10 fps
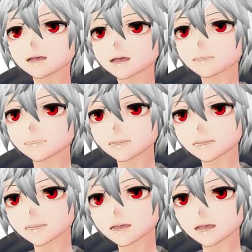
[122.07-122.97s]

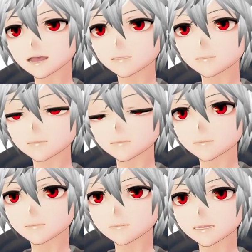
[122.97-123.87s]
slowly
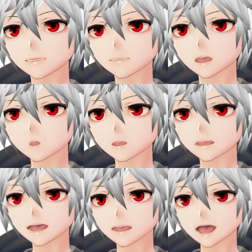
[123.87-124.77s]

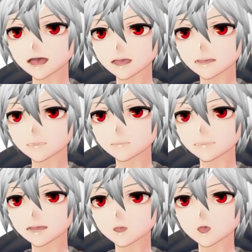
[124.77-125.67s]
forward or backward or this
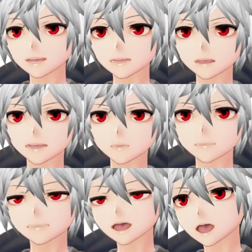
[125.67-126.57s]
side or whatever to
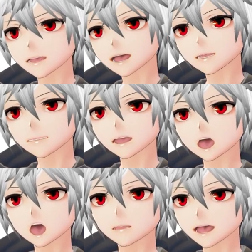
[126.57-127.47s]
some direction. So
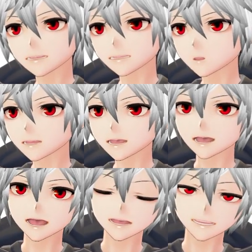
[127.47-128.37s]
this is really
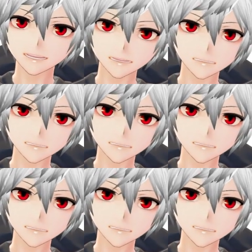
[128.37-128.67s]
big change that